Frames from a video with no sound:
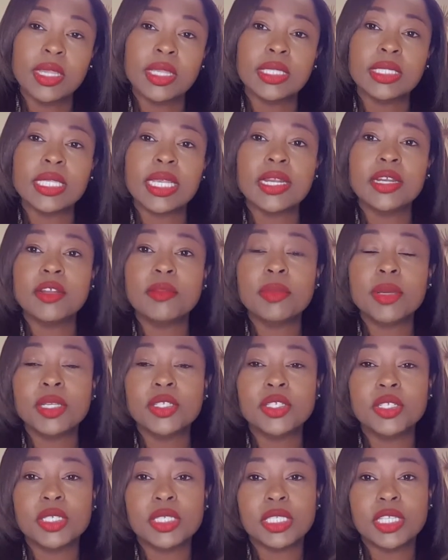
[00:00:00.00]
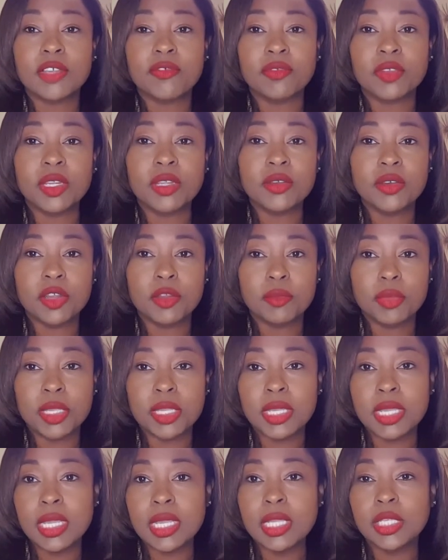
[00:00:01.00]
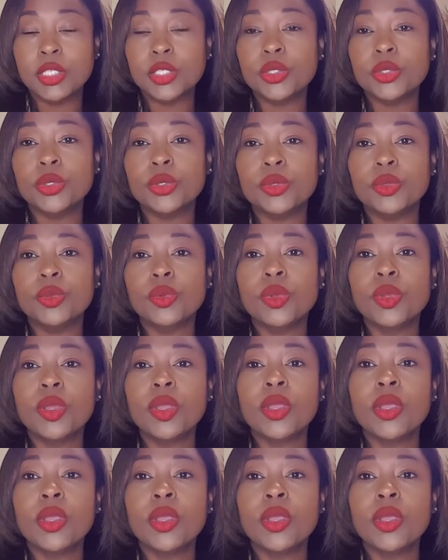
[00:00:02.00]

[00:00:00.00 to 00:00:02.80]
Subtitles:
Setting a budget is definitely going to be key to